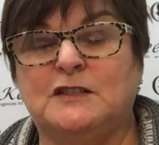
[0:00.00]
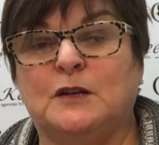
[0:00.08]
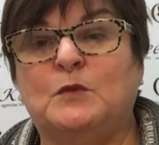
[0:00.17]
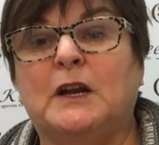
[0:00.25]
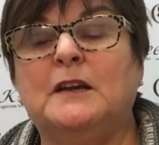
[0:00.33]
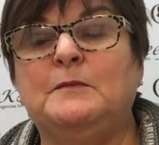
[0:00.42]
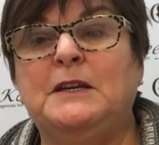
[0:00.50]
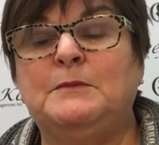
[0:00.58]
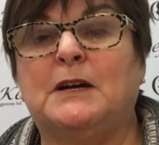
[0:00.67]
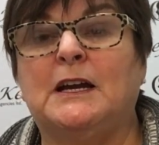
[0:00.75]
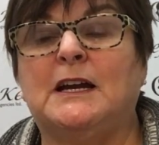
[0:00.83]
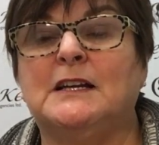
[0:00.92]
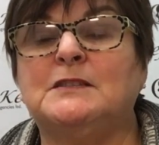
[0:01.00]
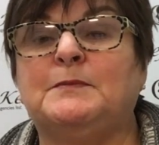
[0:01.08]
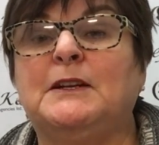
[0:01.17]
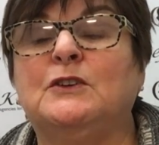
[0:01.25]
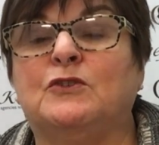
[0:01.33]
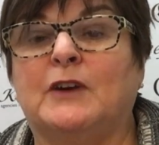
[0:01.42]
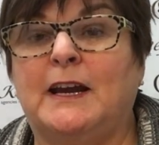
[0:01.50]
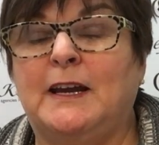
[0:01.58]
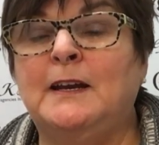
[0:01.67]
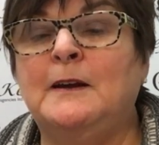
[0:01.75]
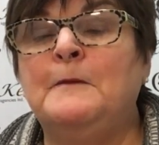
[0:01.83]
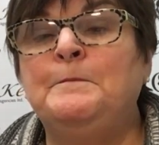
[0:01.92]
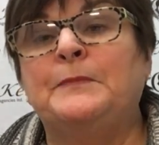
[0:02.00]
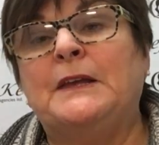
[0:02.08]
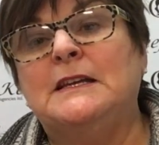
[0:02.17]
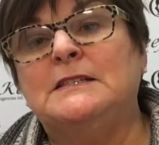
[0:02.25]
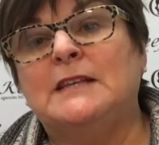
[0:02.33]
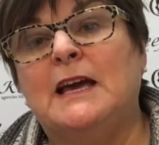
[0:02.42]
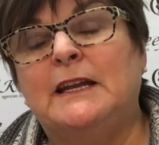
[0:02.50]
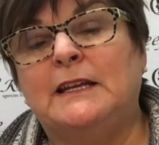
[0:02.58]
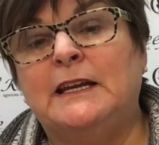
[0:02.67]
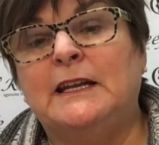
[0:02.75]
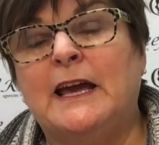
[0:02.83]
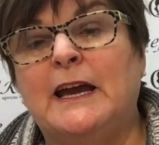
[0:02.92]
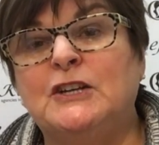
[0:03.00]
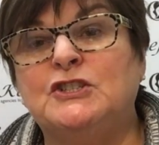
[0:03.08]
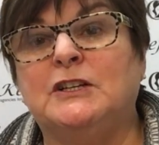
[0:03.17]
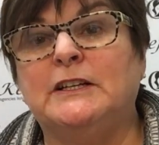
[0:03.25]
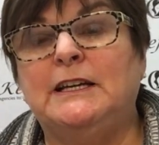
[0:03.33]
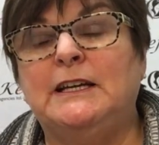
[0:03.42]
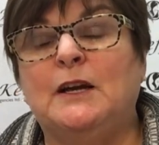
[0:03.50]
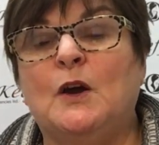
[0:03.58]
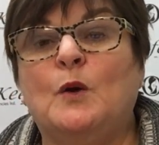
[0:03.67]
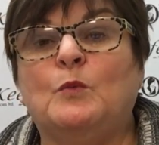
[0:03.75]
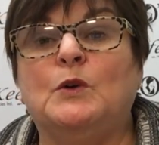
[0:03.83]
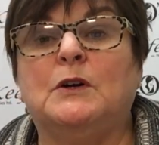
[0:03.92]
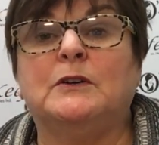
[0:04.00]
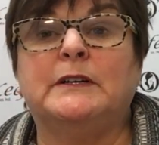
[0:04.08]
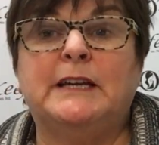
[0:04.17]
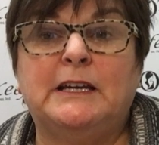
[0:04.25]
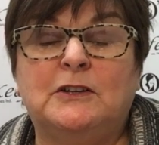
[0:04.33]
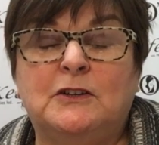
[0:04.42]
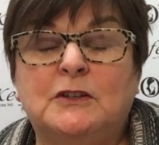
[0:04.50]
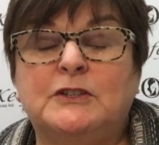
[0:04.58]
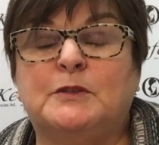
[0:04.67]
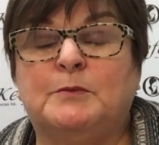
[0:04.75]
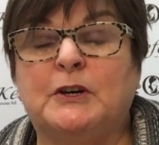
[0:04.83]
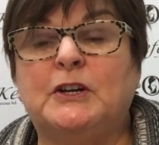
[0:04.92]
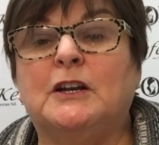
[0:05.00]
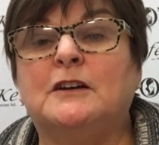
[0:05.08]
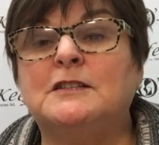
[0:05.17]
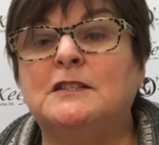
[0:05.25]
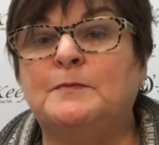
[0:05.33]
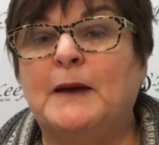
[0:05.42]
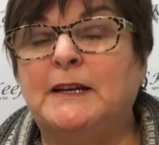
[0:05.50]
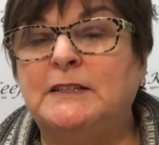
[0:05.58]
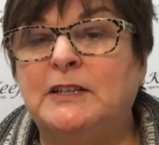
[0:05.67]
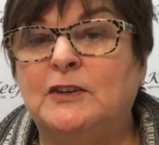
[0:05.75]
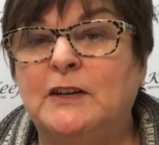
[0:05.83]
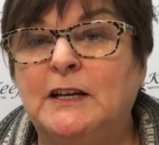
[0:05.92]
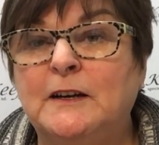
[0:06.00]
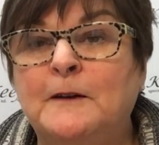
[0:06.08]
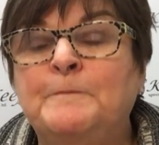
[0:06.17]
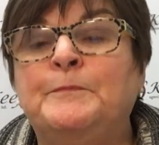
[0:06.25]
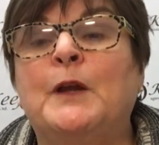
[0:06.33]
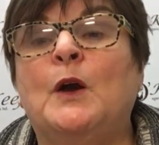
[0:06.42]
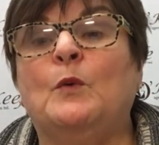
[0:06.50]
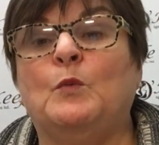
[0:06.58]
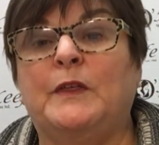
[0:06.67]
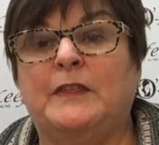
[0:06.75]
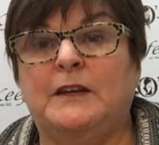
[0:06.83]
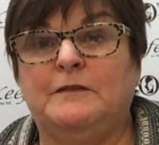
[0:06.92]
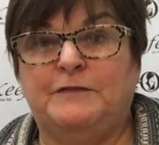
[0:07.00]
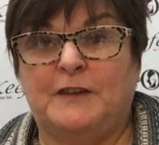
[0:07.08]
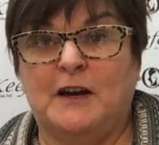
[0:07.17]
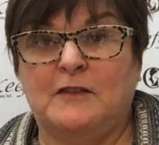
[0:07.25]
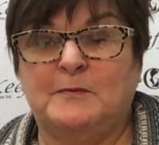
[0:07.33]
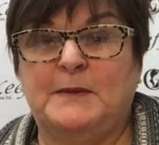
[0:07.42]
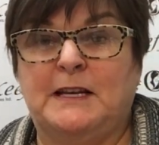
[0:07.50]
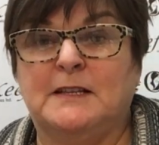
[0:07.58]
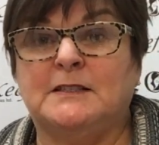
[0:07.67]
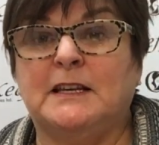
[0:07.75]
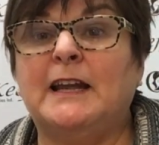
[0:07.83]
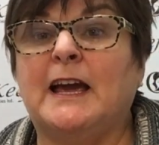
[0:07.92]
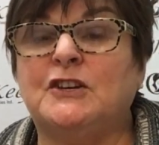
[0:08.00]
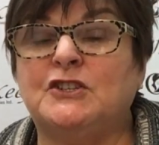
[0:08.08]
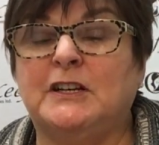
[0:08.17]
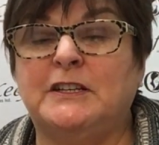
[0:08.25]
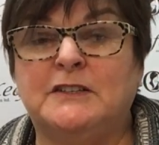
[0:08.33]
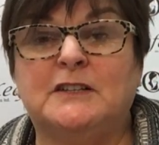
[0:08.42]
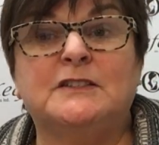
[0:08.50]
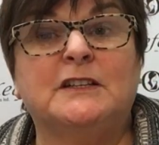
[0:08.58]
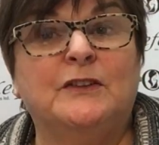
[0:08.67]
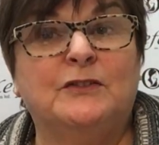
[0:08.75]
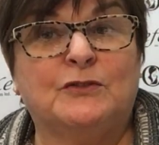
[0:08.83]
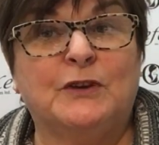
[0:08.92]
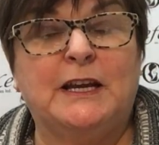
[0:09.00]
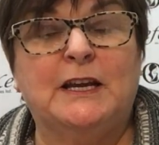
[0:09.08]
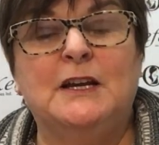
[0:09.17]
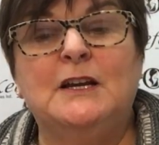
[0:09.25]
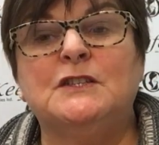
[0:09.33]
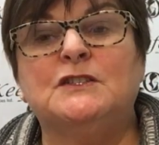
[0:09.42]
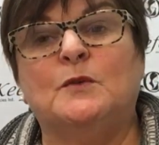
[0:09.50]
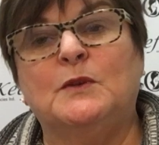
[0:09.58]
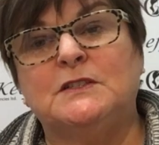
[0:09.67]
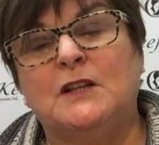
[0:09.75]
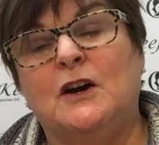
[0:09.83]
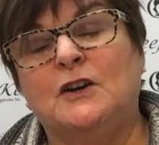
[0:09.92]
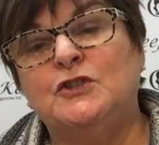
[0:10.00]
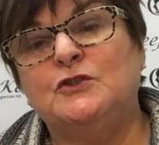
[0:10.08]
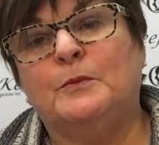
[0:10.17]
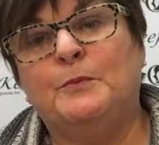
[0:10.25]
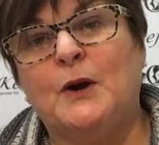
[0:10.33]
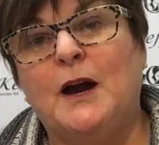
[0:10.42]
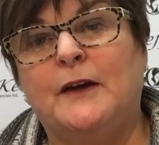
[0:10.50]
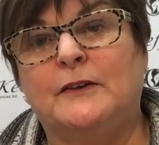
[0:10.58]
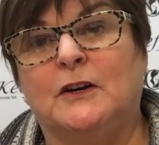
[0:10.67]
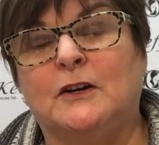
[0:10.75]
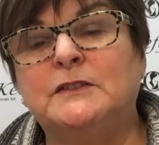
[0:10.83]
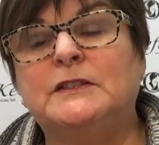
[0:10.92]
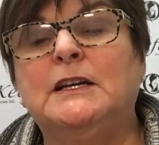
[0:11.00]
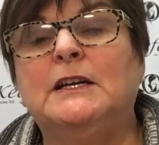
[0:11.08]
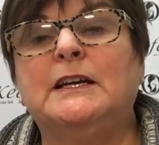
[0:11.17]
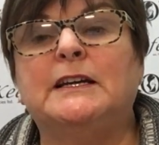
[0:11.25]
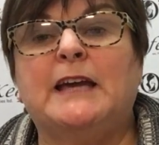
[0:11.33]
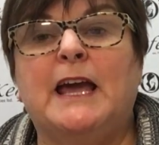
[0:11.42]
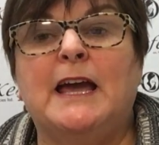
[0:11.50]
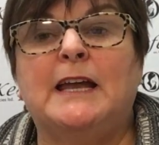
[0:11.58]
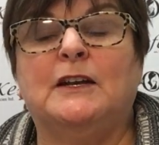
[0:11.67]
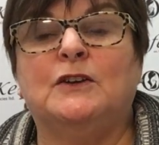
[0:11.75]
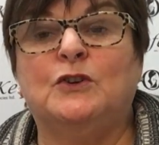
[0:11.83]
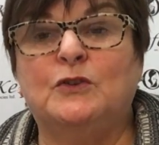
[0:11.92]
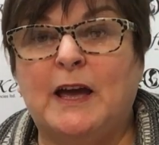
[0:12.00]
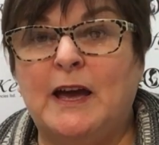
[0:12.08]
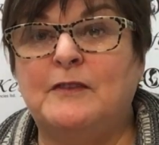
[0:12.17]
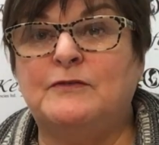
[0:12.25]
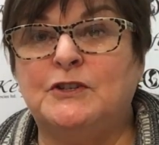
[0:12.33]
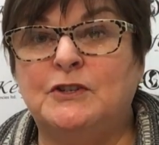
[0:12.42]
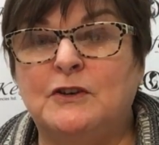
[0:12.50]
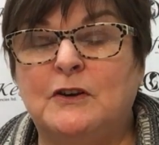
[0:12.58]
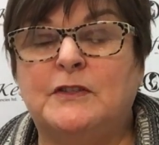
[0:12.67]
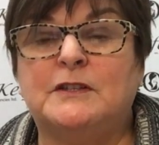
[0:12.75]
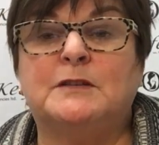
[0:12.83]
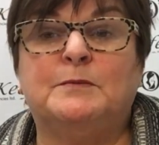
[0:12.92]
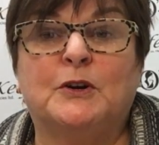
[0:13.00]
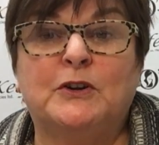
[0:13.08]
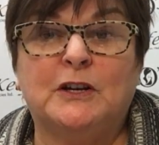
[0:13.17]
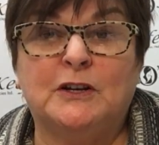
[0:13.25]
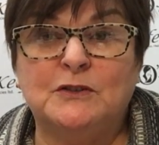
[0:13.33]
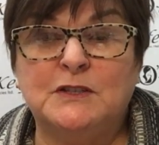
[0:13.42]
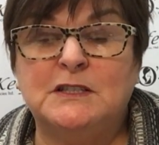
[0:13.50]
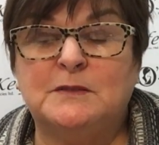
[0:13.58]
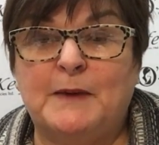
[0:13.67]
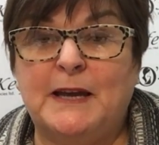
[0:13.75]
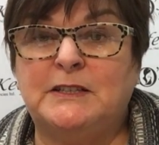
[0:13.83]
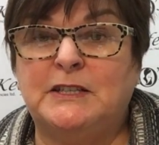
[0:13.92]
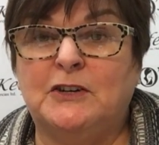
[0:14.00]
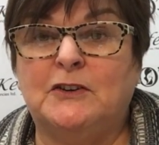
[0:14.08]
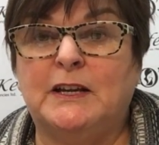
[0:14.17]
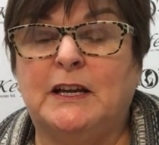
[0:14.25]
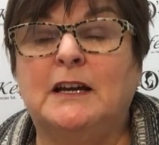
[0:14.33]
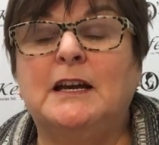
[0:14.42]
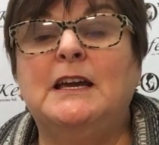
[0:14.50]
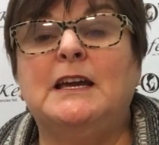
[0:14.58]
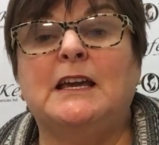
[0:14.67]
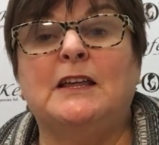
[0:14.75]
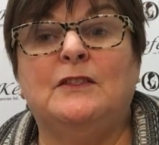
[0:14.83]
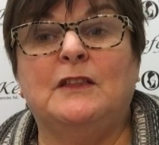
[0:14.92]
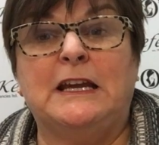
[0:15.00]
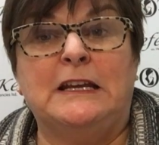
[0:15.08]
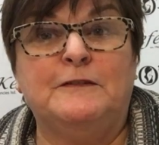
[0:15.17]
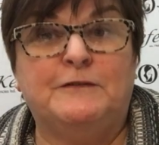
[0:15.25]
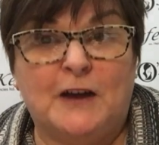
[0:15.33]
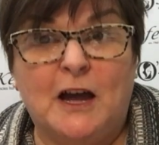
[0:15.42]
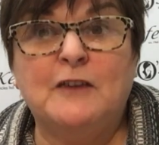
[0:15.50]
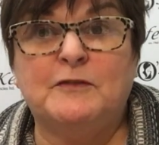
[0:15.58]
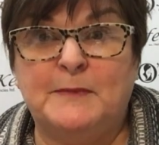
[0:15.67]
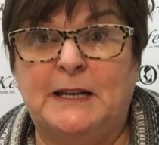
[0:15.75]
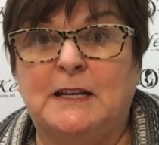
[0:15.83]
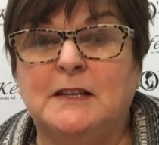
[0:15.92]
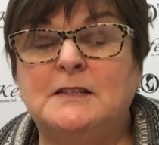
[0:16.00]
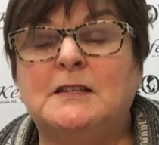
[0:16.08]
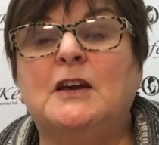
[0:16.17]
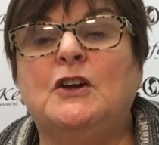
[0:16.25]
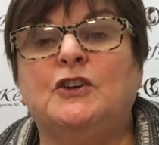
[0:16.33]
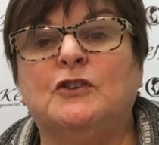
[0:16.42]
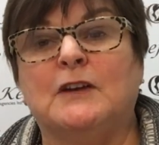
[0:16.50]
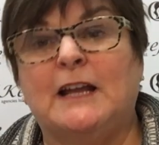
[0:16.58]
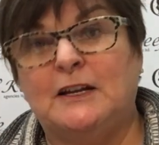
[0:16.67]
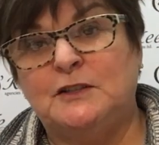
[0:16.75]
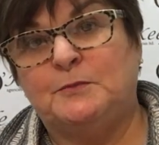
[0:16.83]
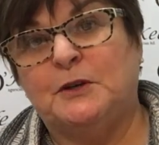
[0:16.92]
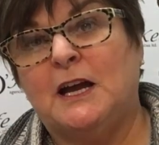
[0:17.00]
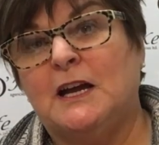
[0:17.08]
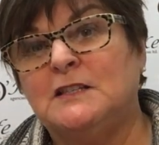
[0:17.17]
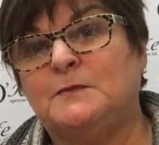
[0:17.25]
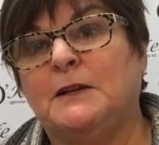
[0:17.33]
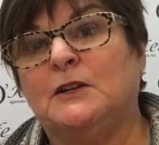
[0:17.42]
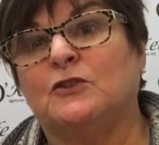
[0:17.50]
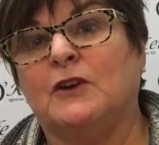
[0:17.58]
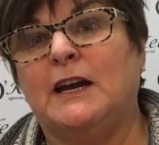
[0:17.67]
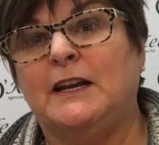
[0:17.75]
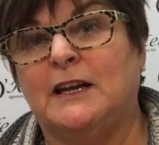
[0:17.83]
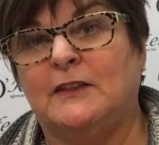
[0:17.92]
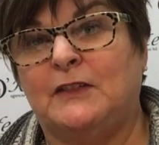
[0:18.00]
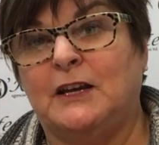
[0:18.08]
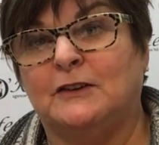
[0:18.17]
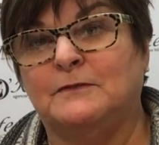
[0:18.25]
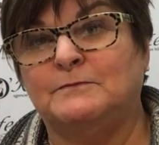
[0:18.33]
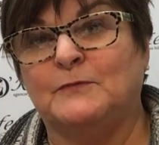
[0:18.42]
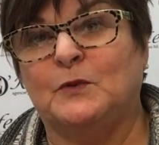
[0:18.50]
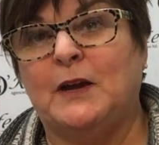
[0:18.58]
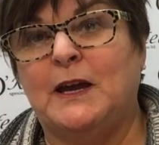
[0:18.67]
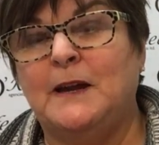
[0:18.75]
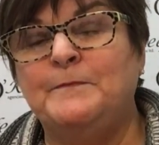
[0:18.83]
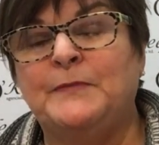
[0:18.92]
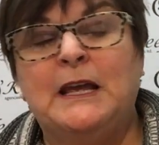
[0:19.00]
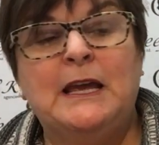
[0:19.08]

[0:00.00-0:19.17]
So what I mean by hospital grade is that it actually will kill tuberculosis bacteria within 5 minutes. It actually does it in 3. So as long as your product can look after the tuberculosis bacteria in 5 minutes, you're allowed to put hospital grade on there. Okay?